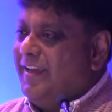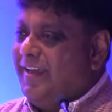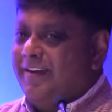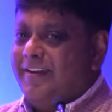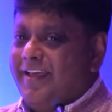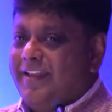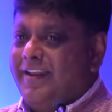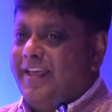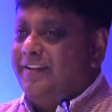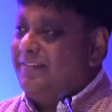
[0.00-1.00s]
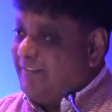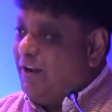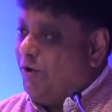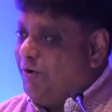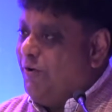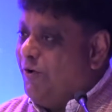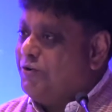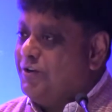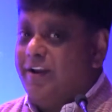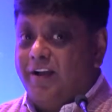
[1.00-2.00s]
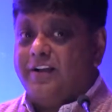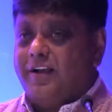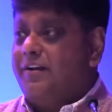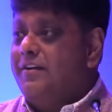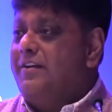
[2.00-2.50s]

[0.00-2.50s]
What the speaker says: in Ceylon or Sri Lanka,